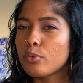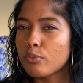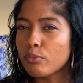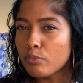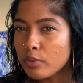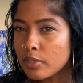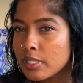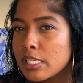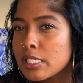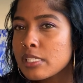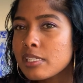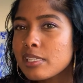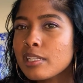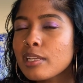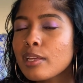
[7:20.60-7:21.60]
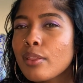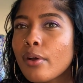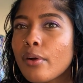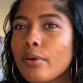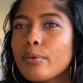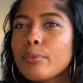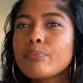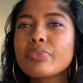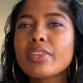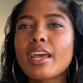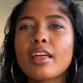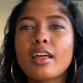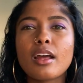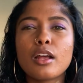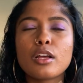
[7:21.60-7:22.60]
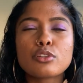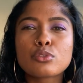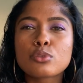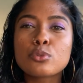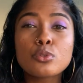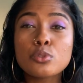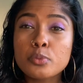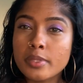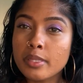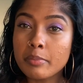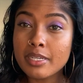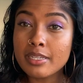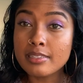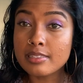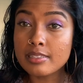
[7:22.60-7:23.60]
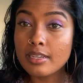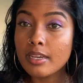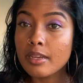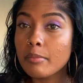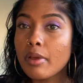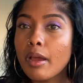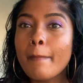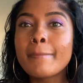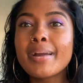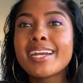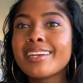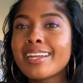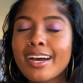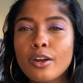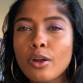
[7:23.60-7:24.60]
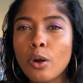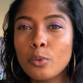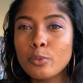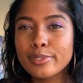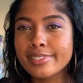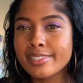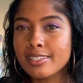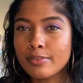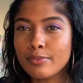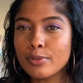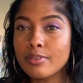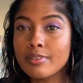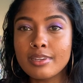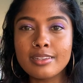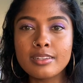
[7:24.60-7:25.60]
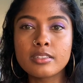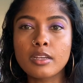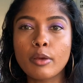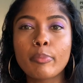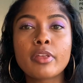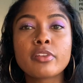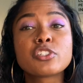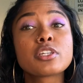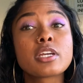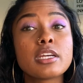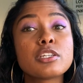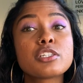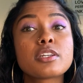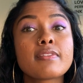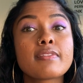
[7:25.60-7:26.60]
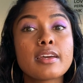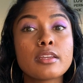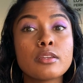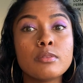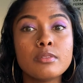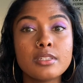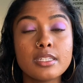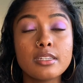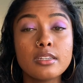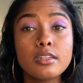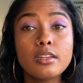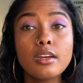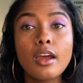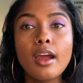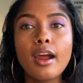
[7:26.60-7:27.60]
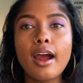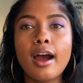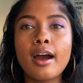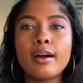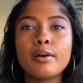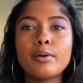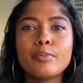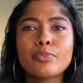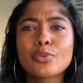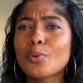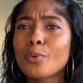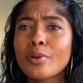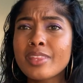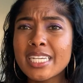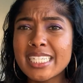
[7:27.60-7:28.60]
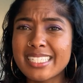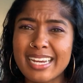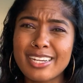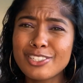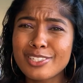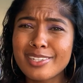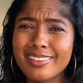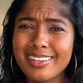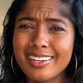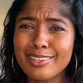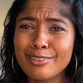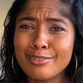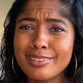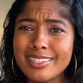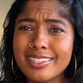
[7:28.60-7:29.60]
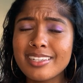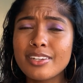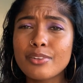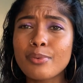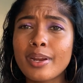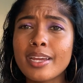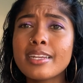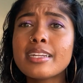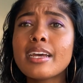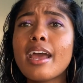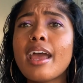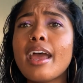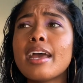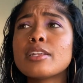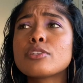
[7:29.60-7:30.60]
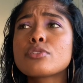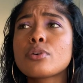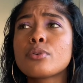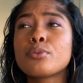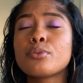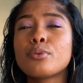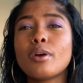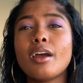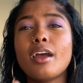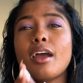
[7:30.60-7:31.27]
Realistically though, schools with the biggest name might not always give you the in-depth education that you need, or the attention that you need, right? And so